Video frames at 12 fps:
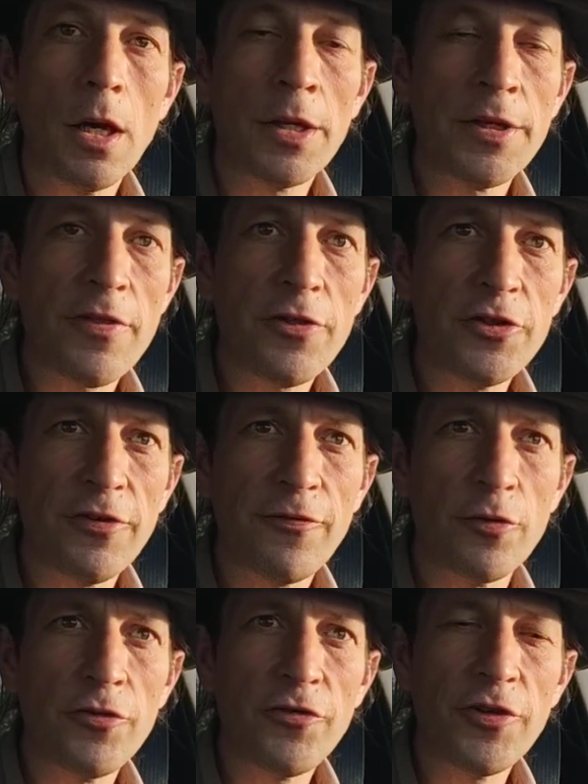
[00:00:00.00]
Another
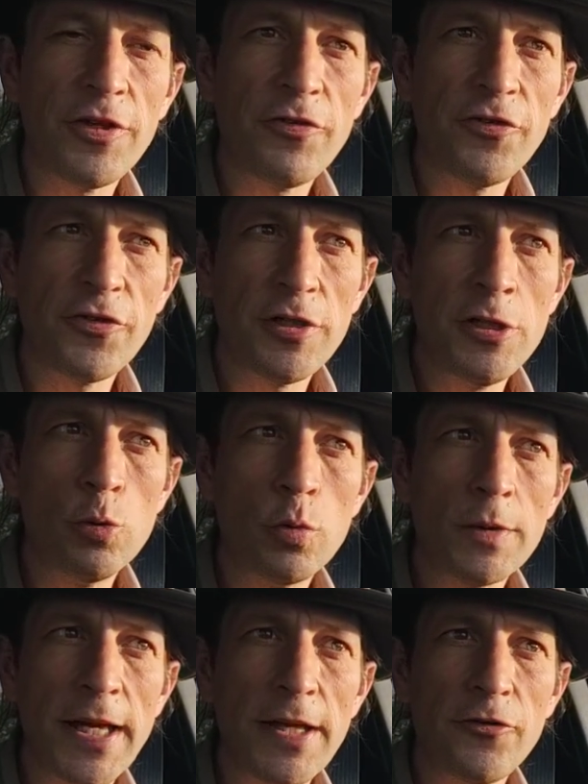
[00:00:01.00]
difference is you
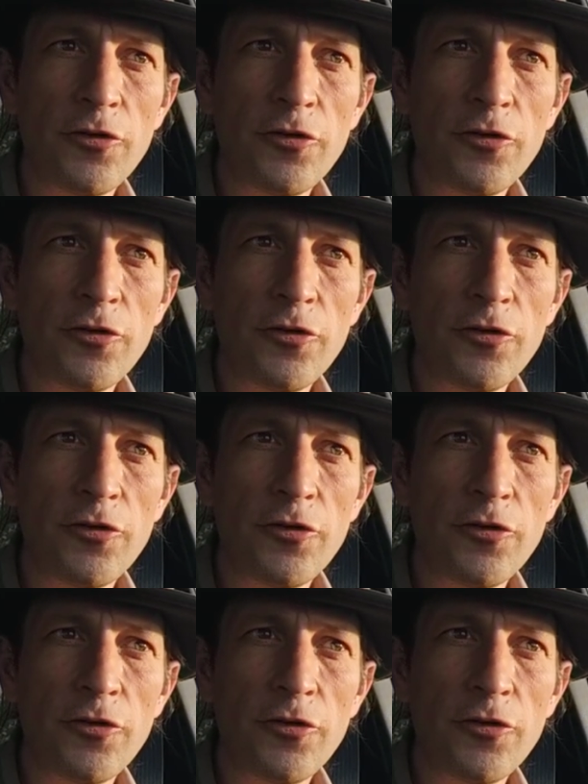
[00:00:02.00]
will get